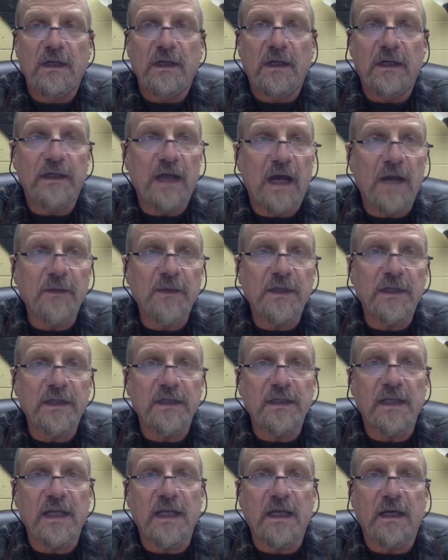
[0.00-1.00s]
adopted a
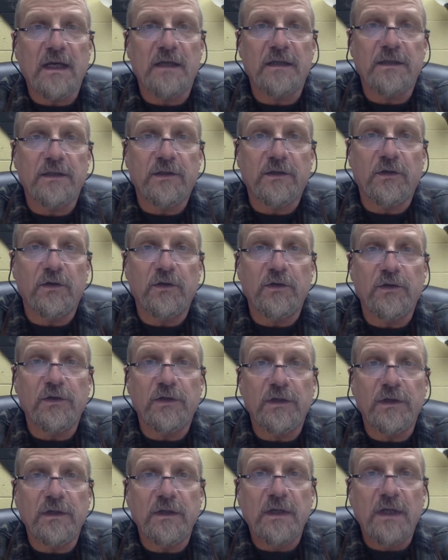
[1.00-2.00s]
state
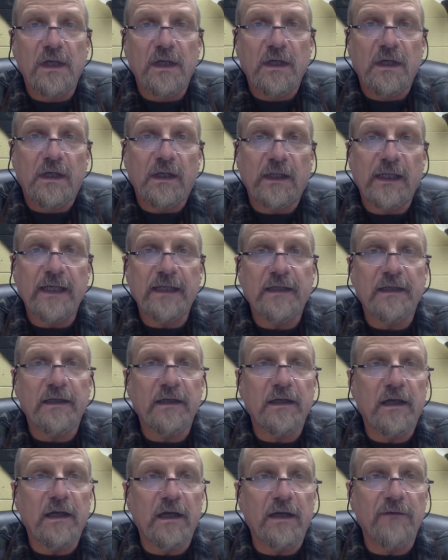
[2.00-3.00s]
constitution, elected
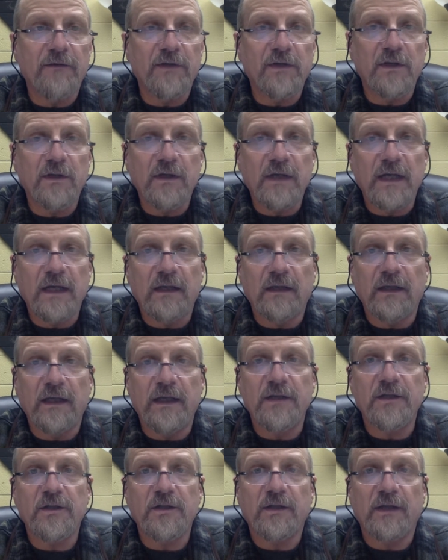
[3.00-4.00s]
a governor and a
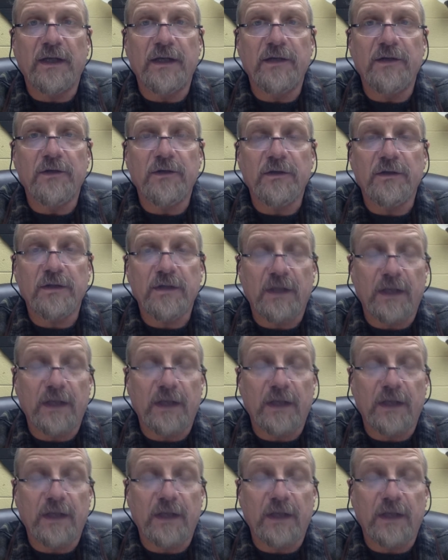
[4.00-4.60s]
legislature,